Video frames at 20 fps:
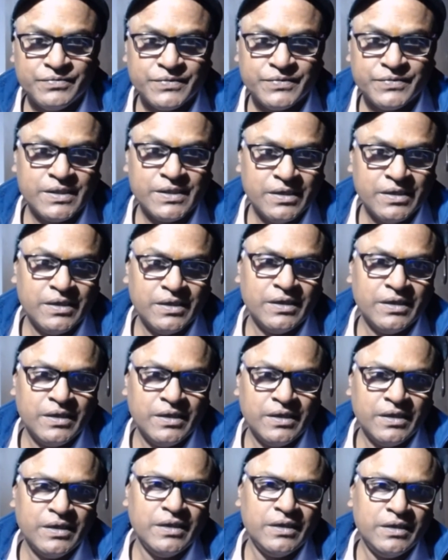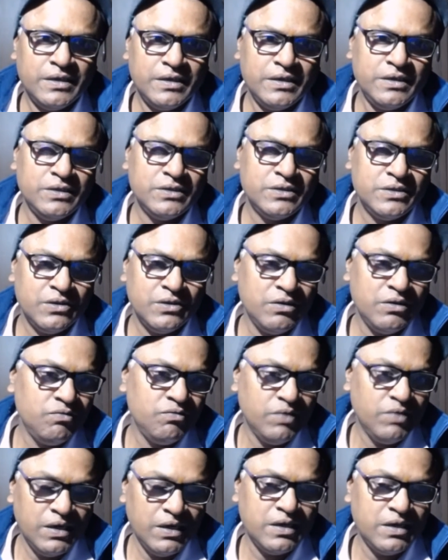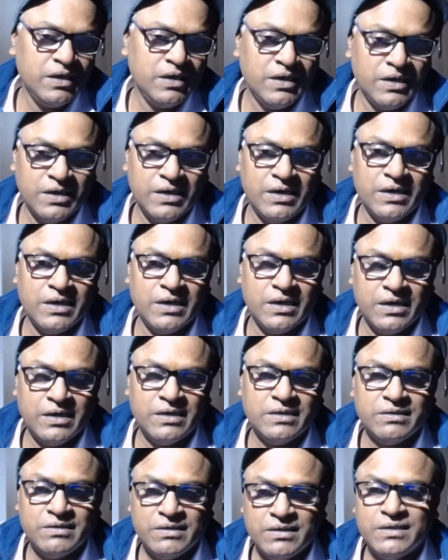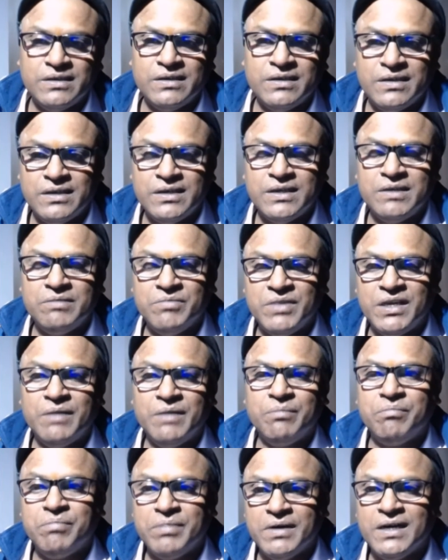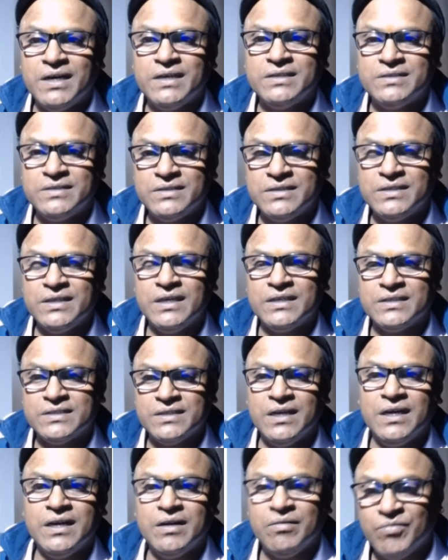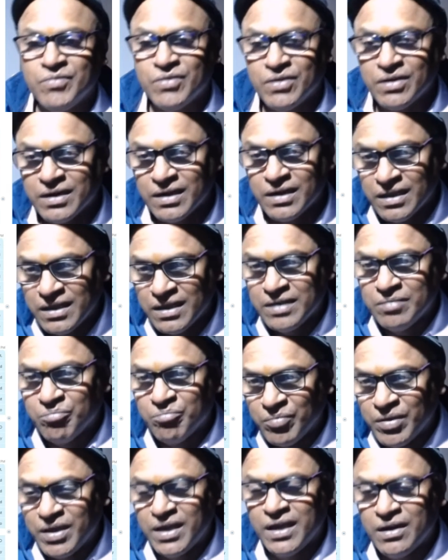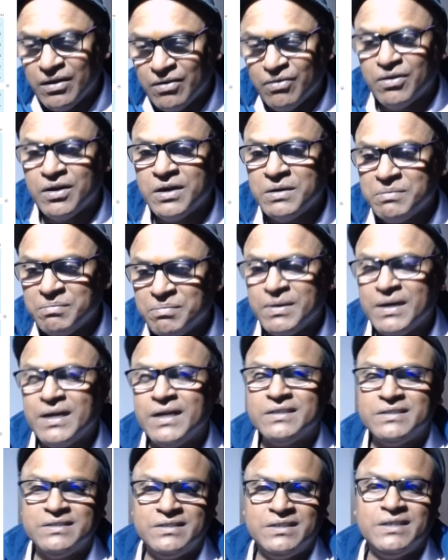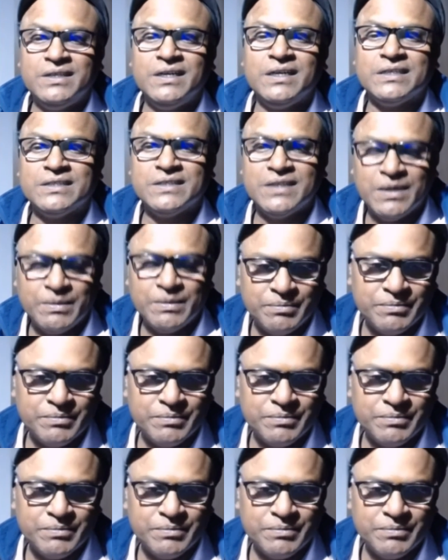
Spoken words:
He is not working hard. He may pass the exam or he may not pass the exam.